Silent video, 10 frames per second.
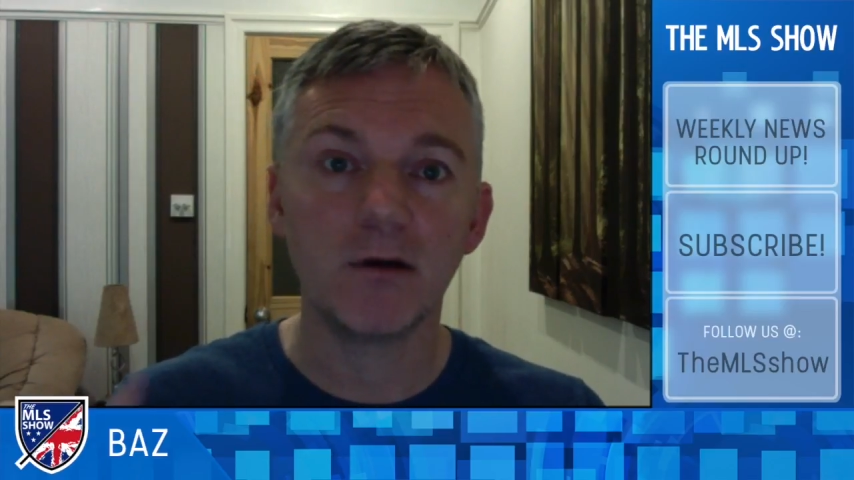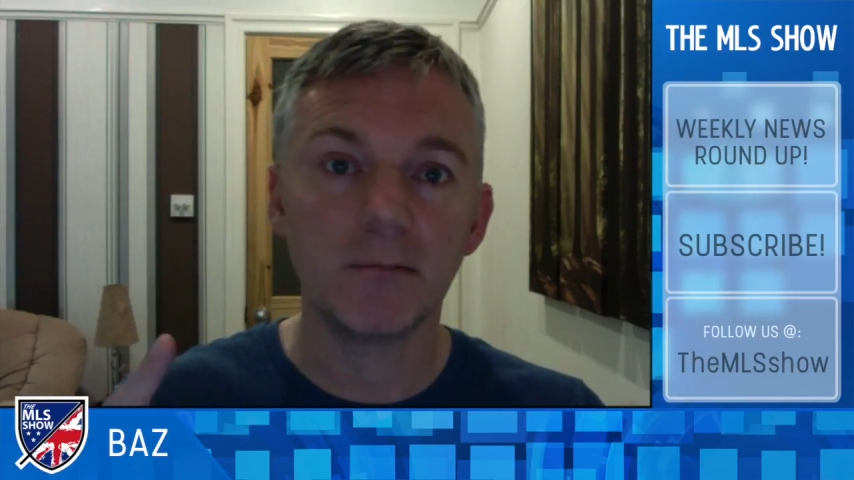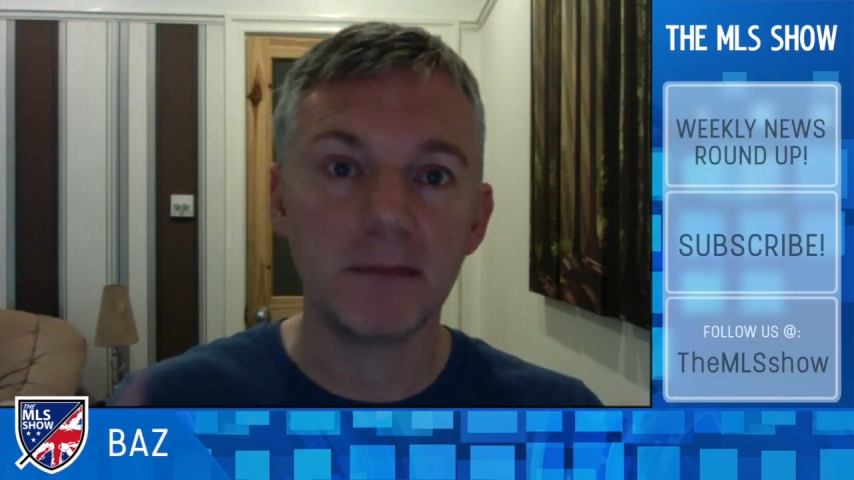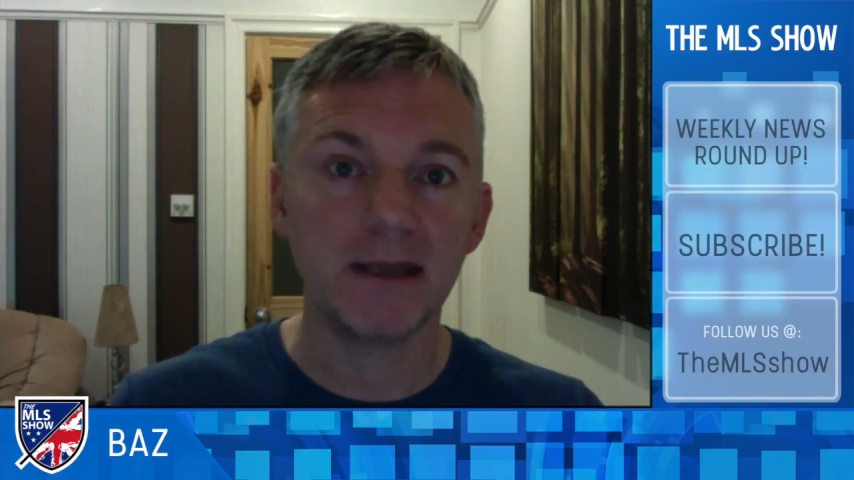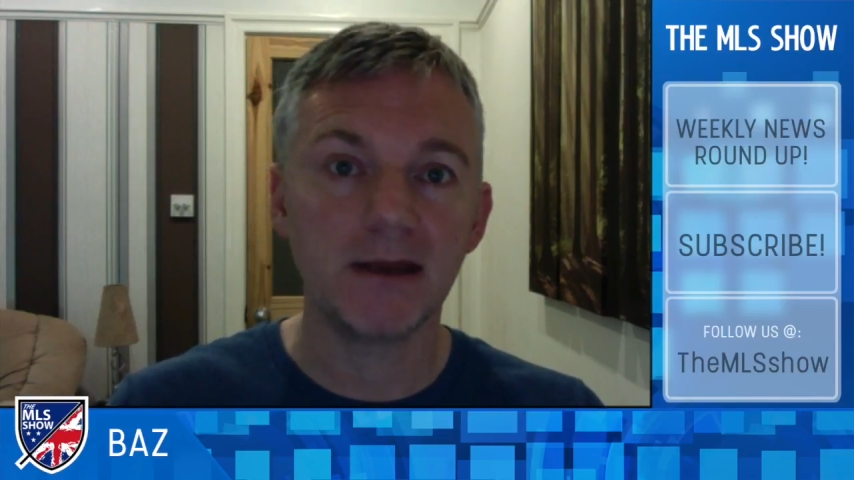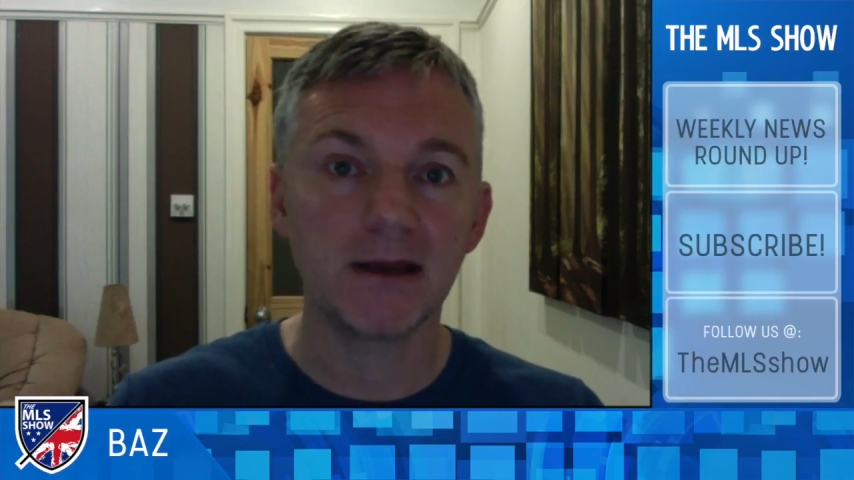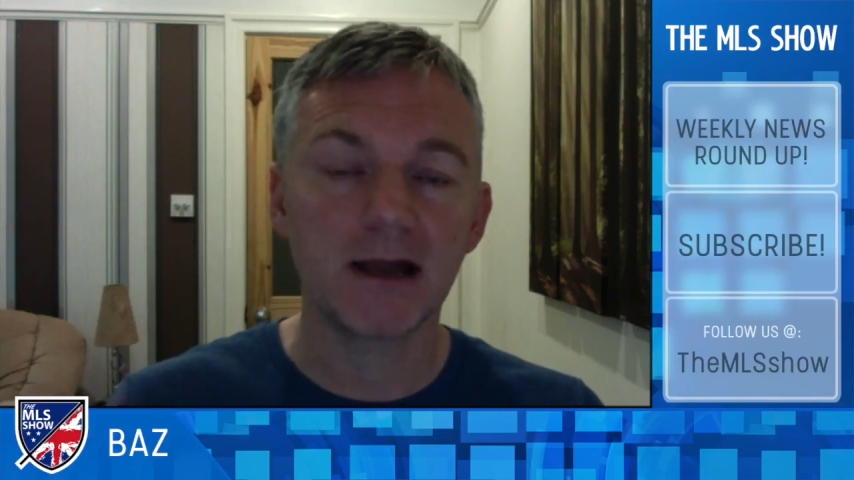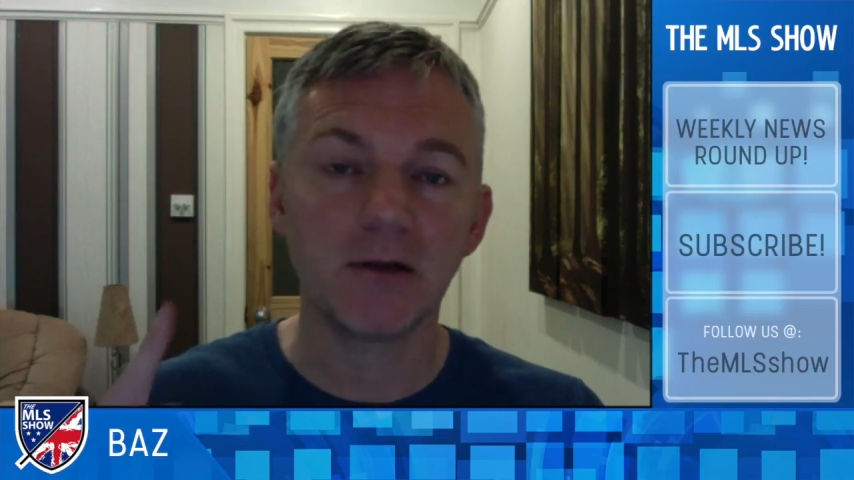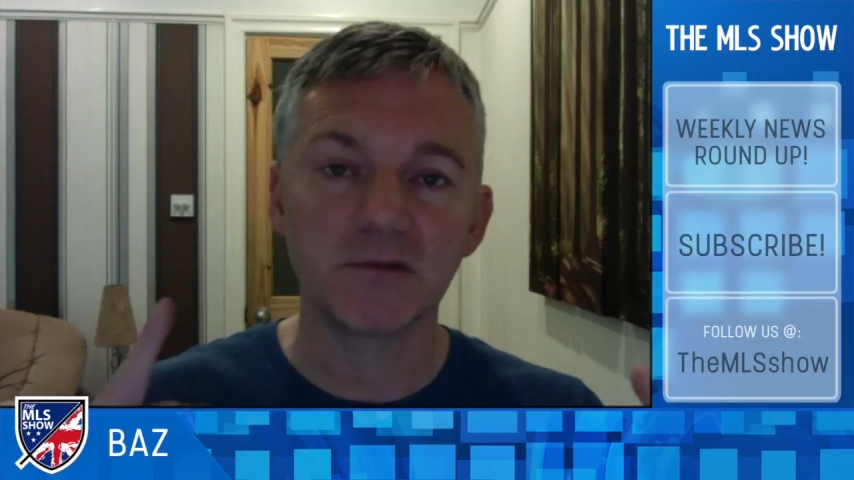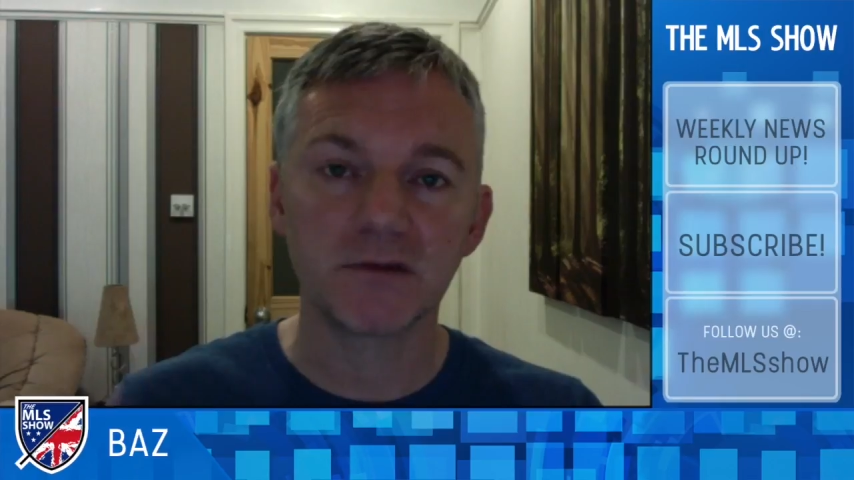Make your
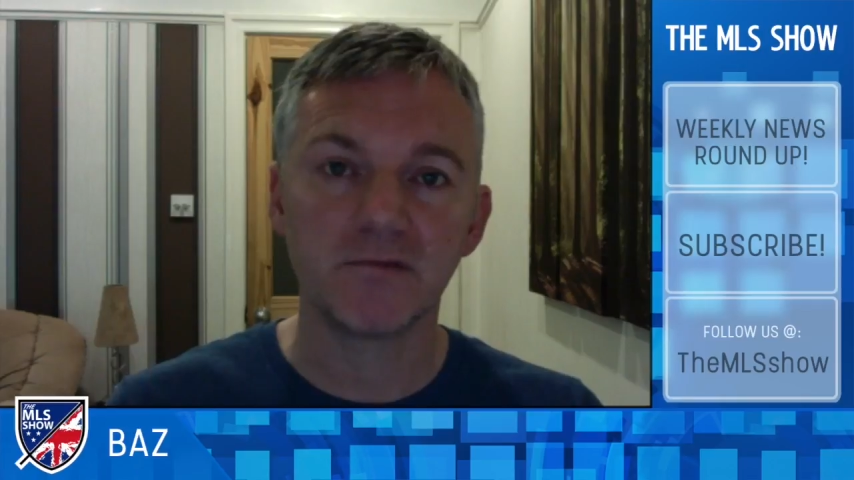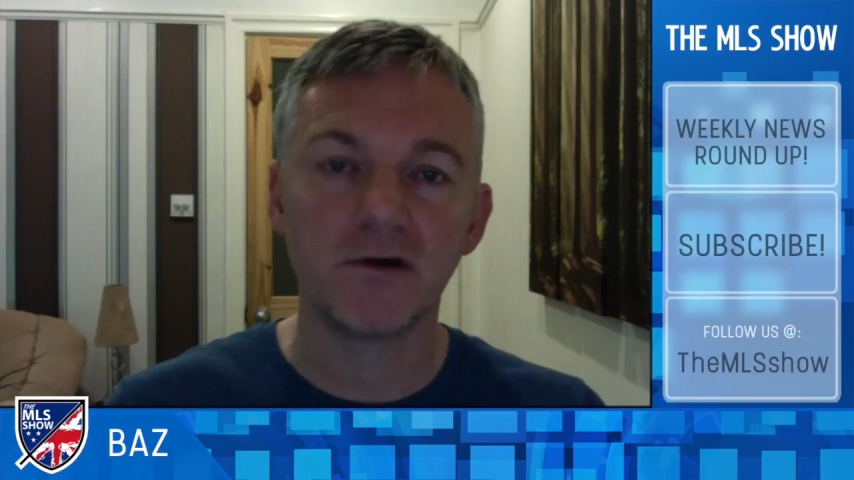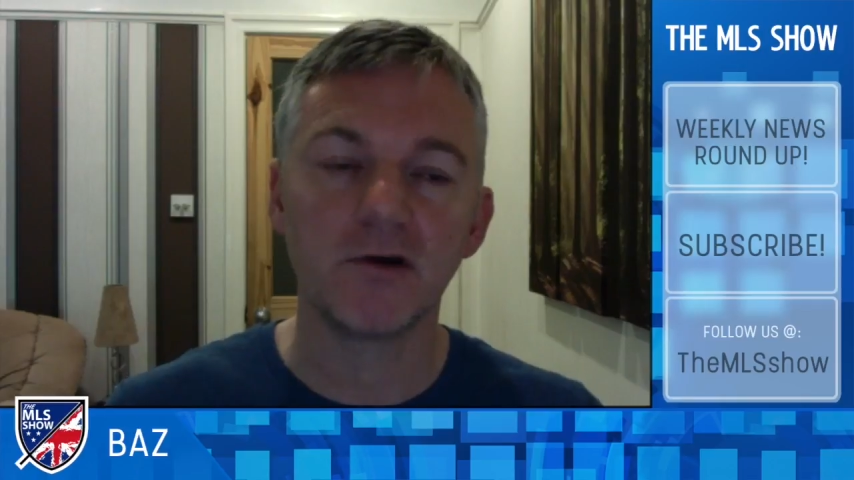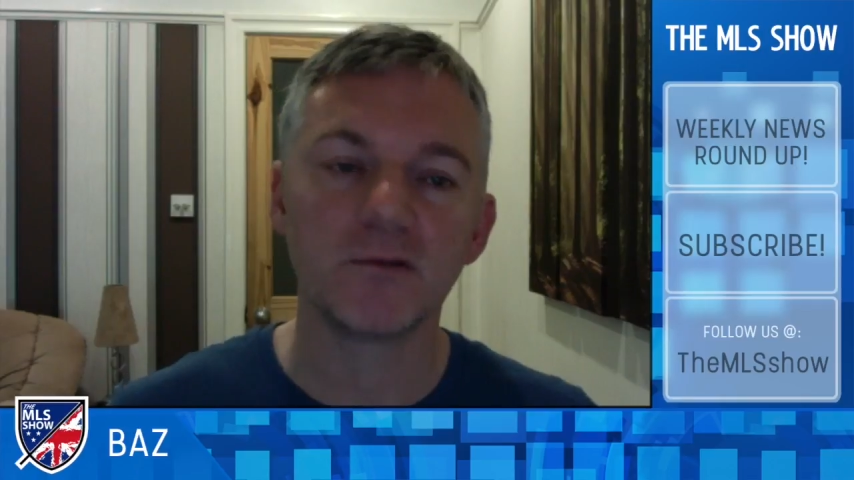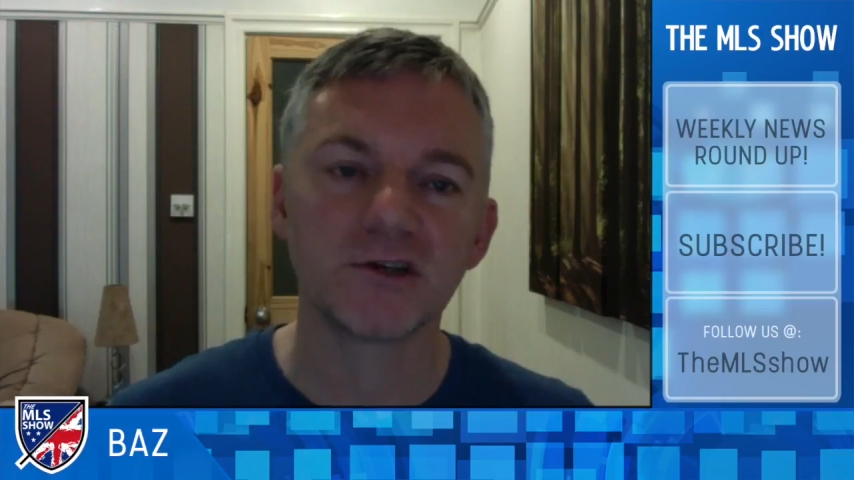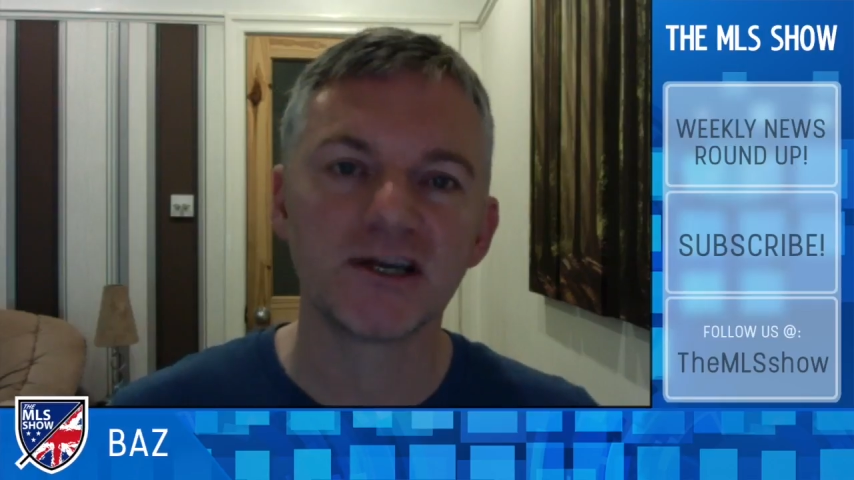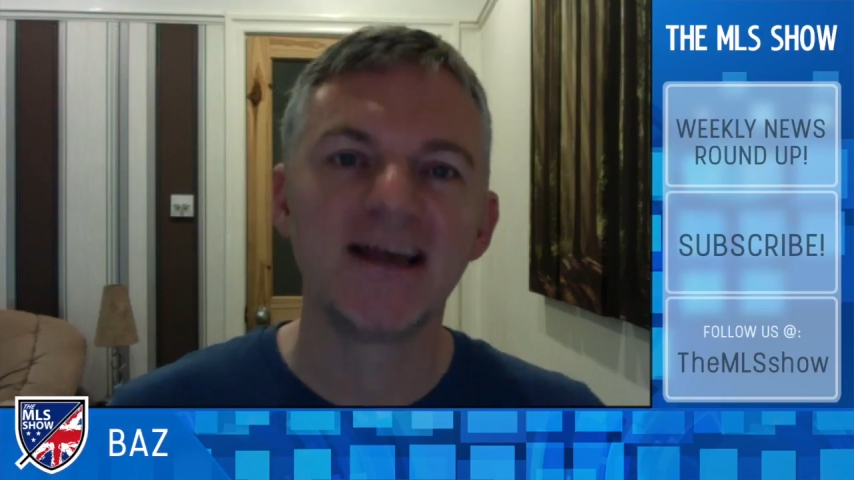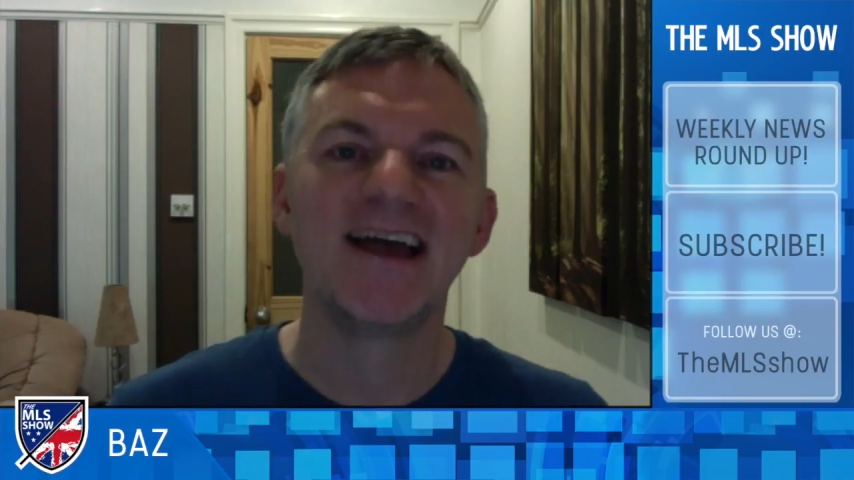account, follow us.